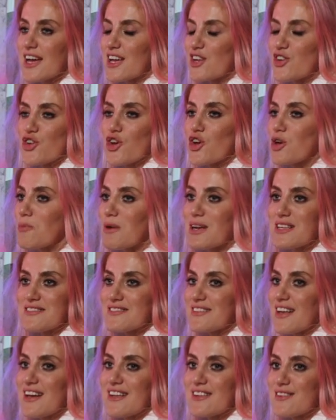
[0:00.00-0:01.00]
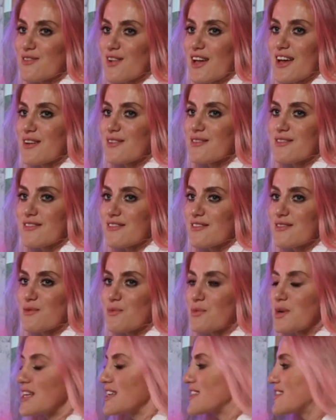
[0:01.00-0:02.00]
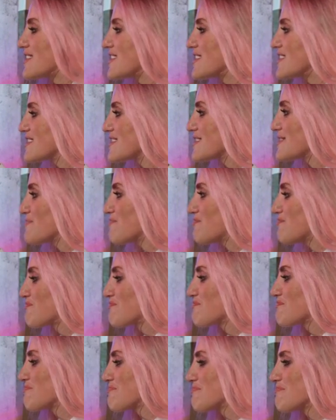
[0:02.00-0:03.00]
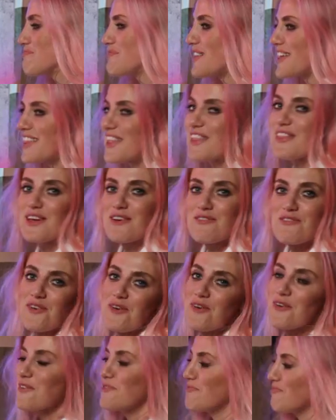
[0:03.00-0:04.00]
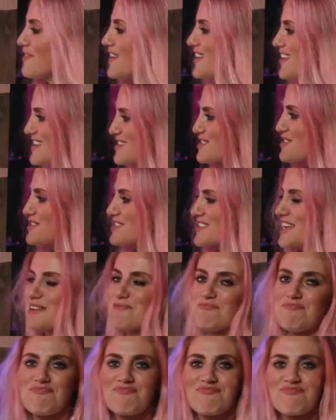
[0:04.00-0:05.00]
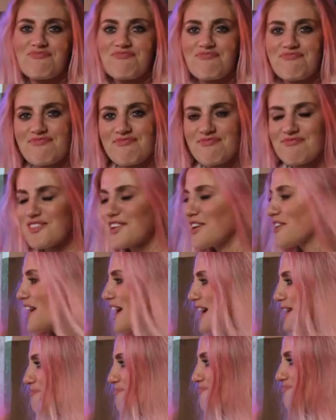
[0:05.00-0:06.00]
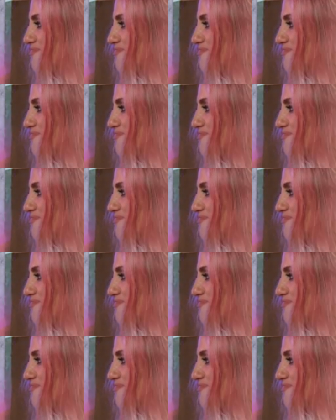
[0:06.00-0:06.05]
no man's land, like weirdness, and then they fall and it starts again. So yeah,